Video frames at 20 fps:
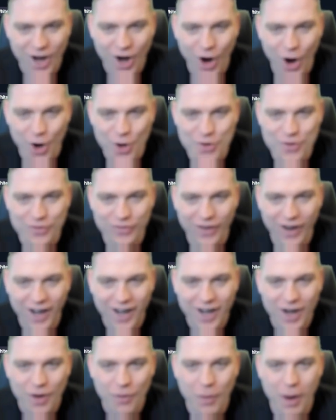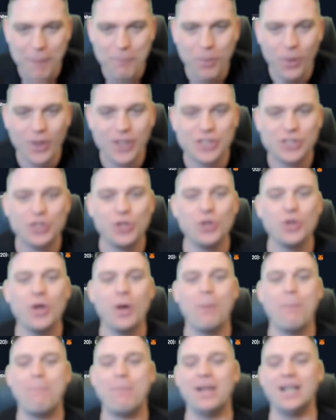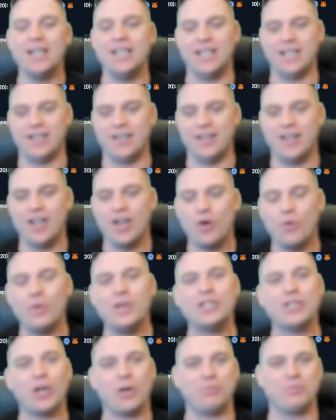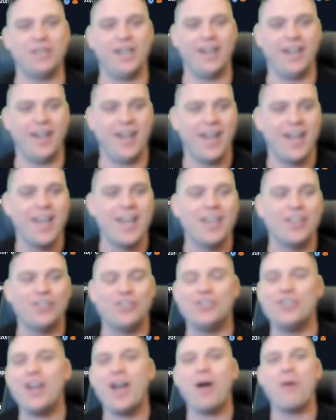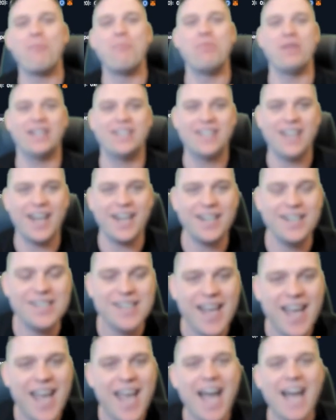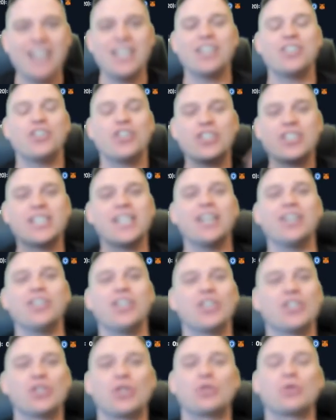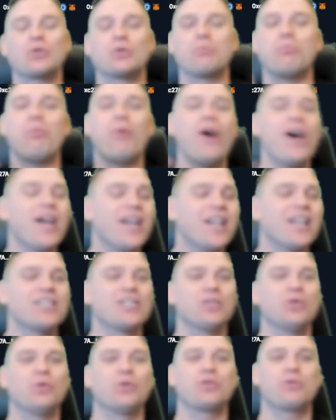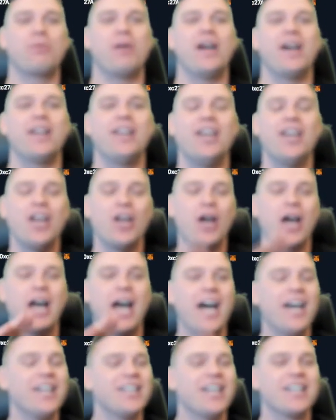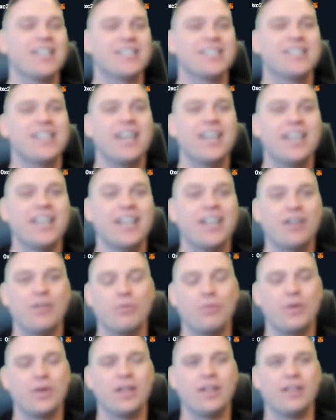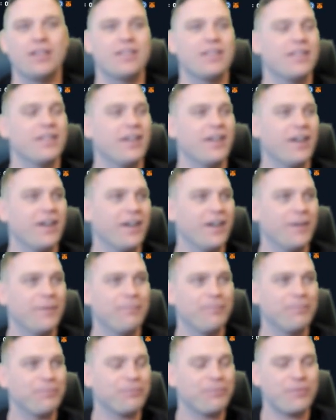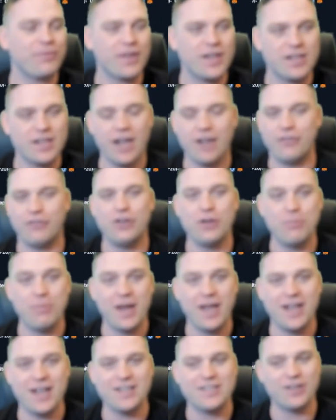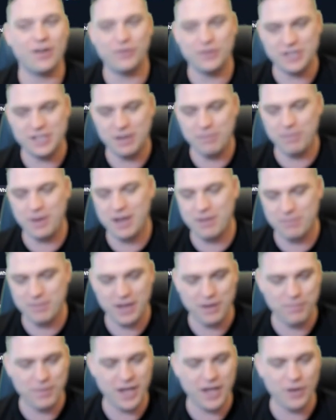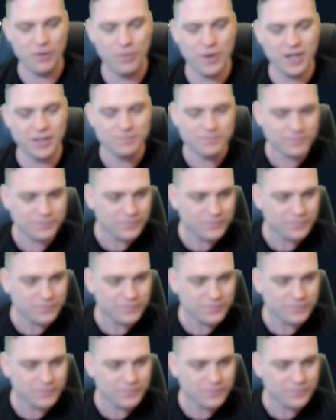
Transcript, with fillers: over 1.2 billion we topped out at. Do you know how big that is? And yes, you can see on their socials, Binance Launchpad had that staking with um, a few pairs, obviously BNB being one.